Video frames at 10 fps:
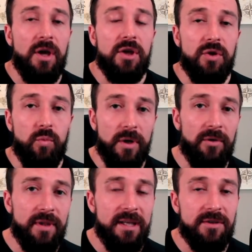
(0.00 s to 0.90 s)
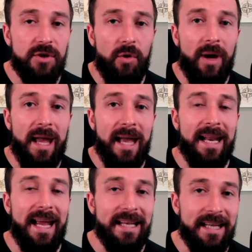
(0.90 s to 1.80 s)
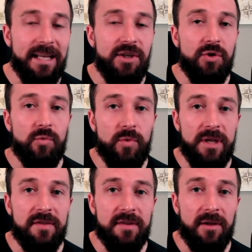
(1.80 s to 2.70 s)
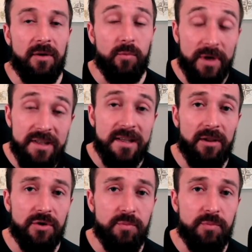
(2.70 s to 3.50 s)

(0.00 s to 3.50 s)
you will need to go ahead and get your reseller's